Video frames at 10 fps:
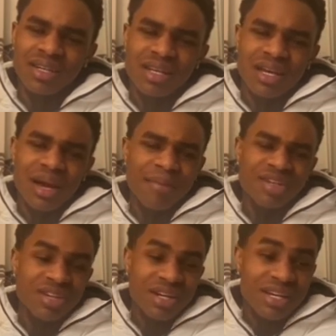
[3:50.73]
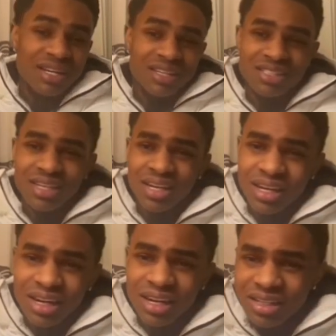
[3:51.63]
I'm not trying to eat that shit in,
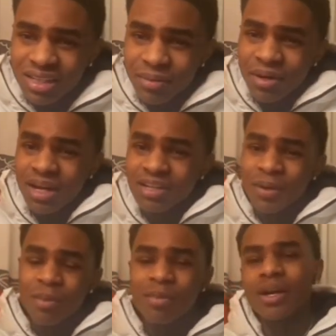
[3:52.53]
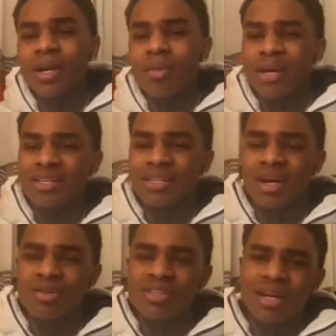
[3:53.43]
in this empanada spot. I'm ready to go back to the
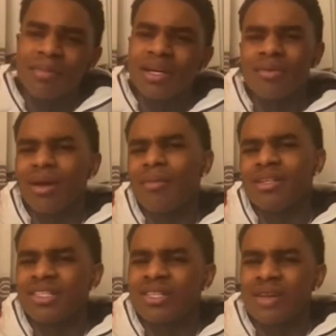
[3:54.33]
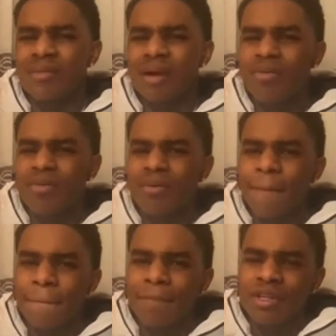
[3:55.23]
hotel. I'm gonna eat them. I'm gonna just gonna eat in my room.
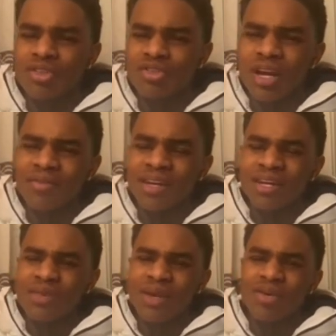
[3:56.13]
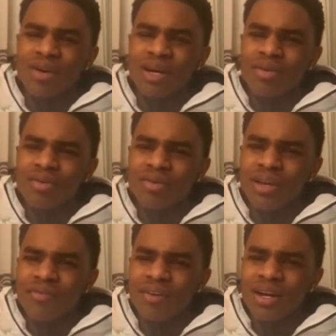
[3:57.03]
So Travis like, you ain't going out, you in
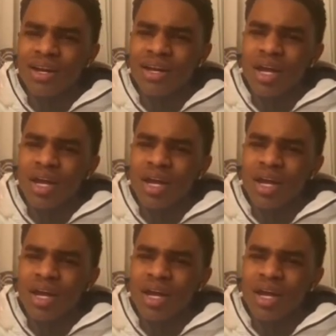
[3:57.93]
for the night?